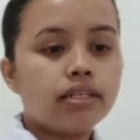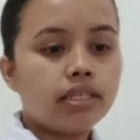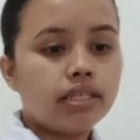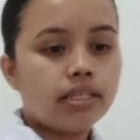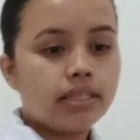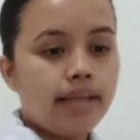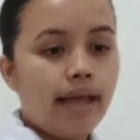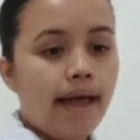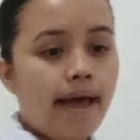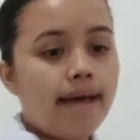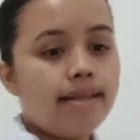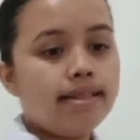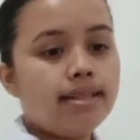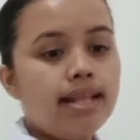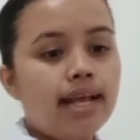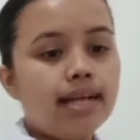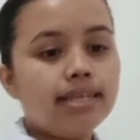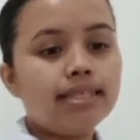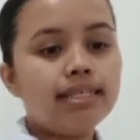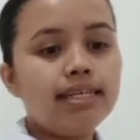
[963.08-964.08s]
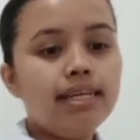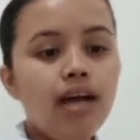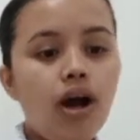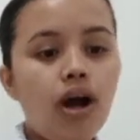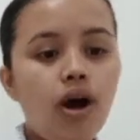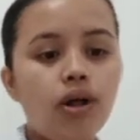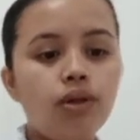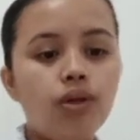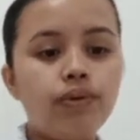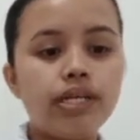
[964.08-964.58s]
Then lastly,
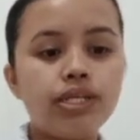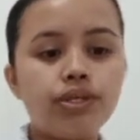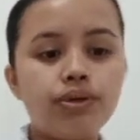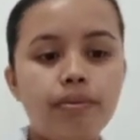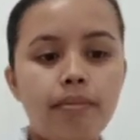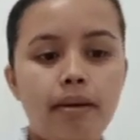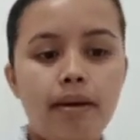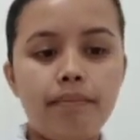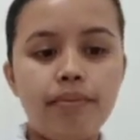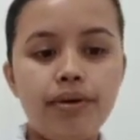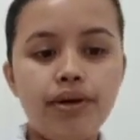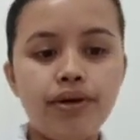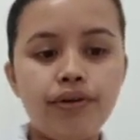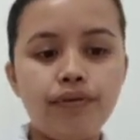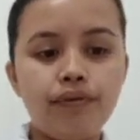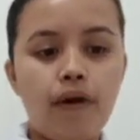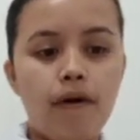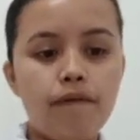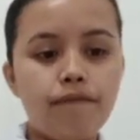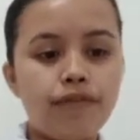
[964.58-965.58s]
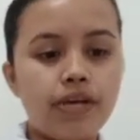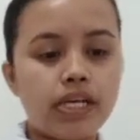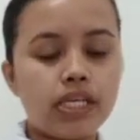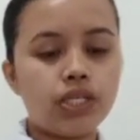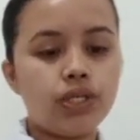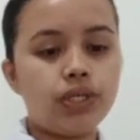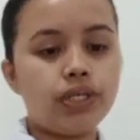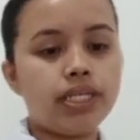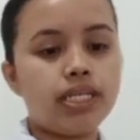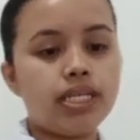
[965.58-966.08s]
always remember to
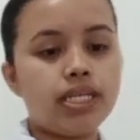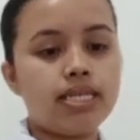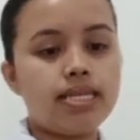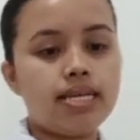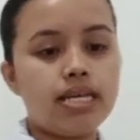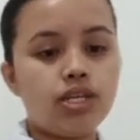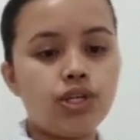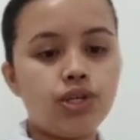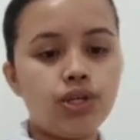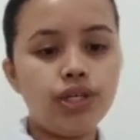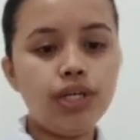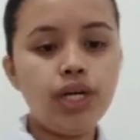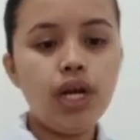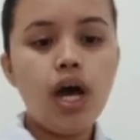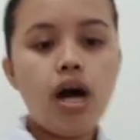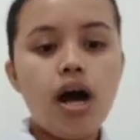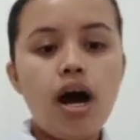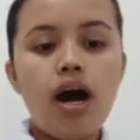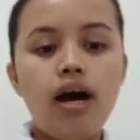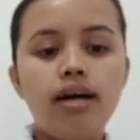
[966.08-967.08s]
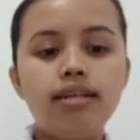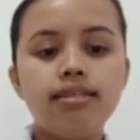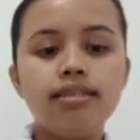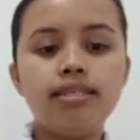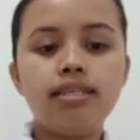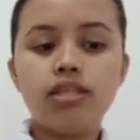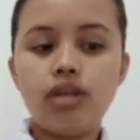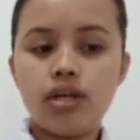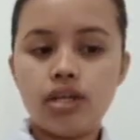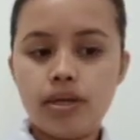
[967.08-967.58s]
affix your signature on
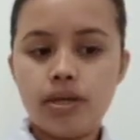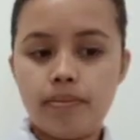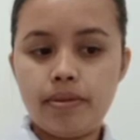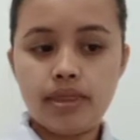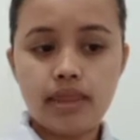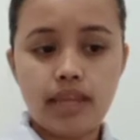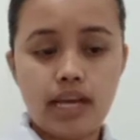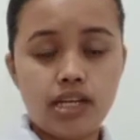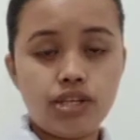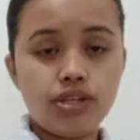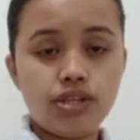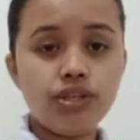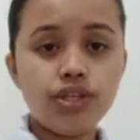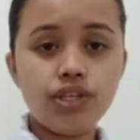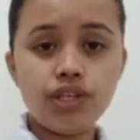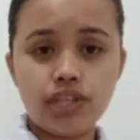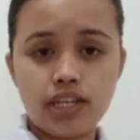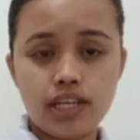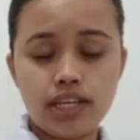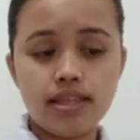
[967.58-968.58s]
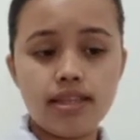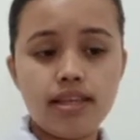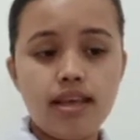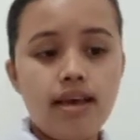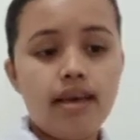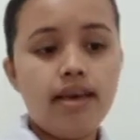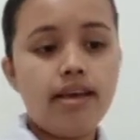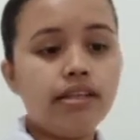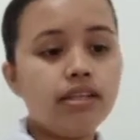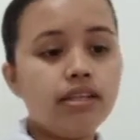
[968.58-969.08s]
the documentation sheet,
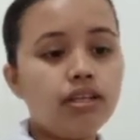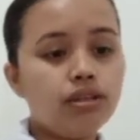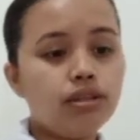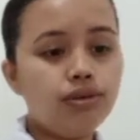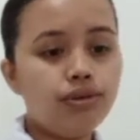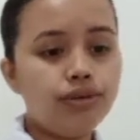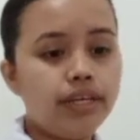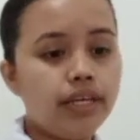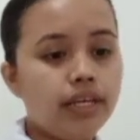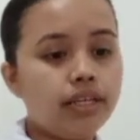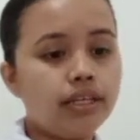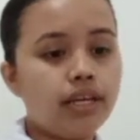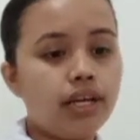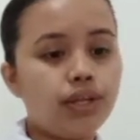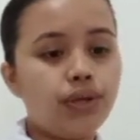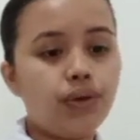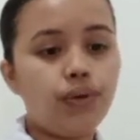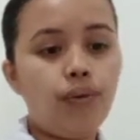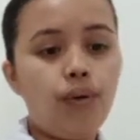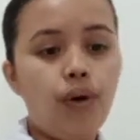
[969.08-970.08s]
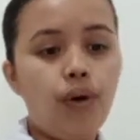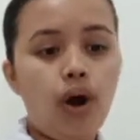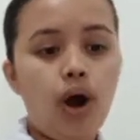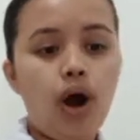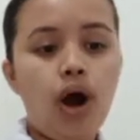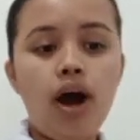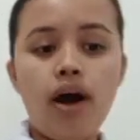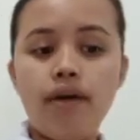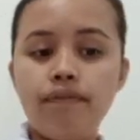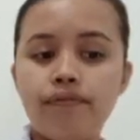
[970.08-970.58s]
including that you
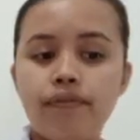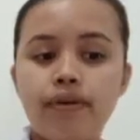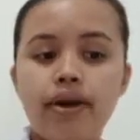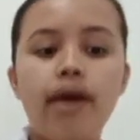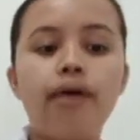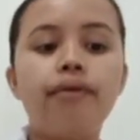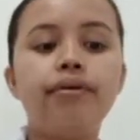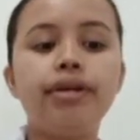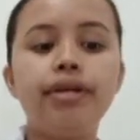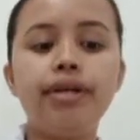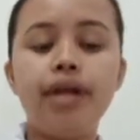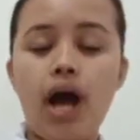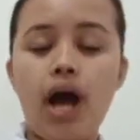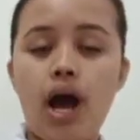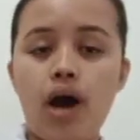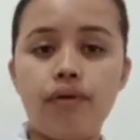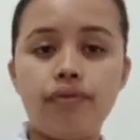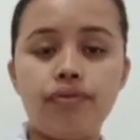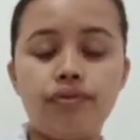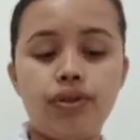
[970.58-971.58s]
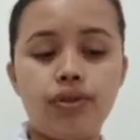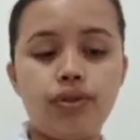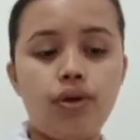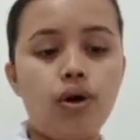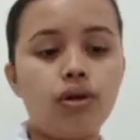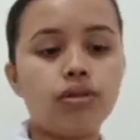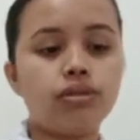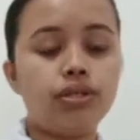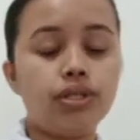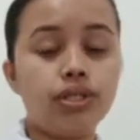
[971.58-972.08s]
have carried out the
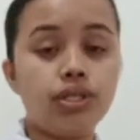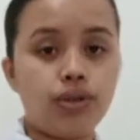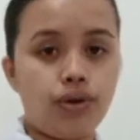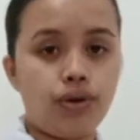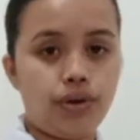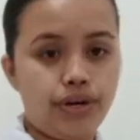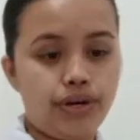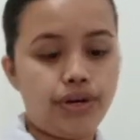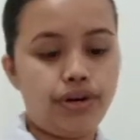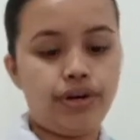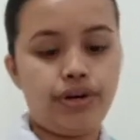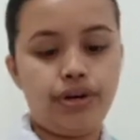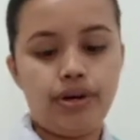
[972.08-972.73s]
doctor's order.